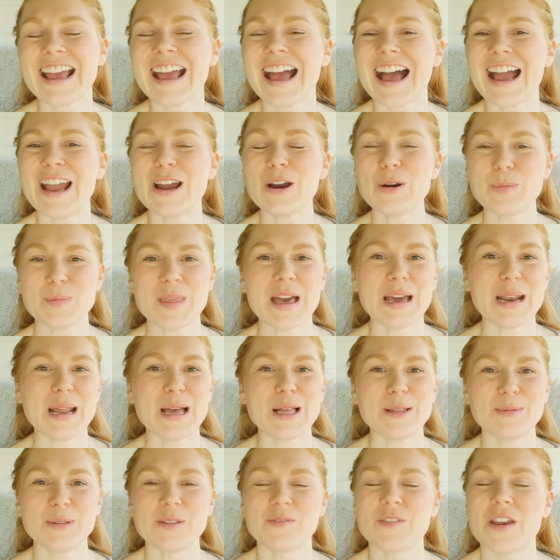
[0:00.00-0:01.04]
I hope that
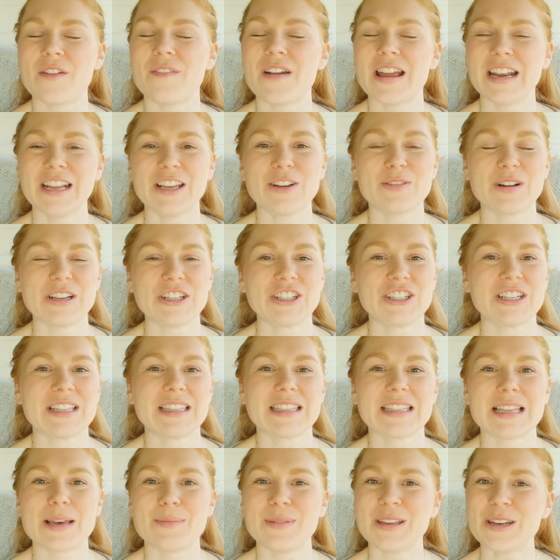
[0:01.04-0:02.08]
helped. If you have any
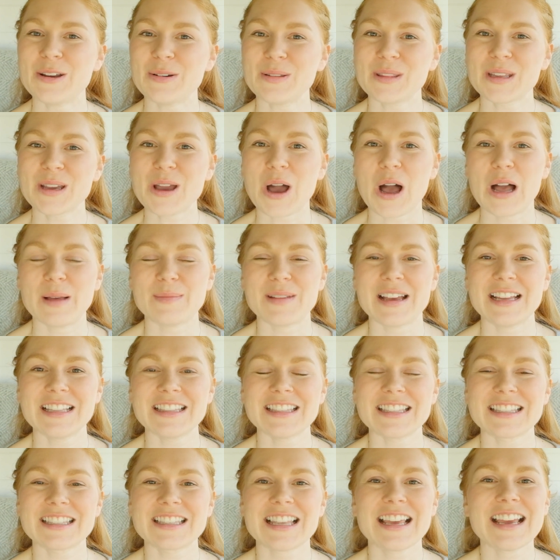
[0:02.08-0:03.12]
questions, let me know in the
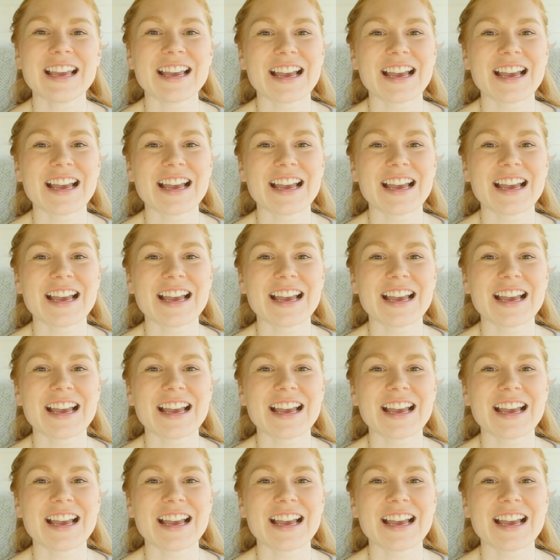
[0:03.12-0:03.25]
comments.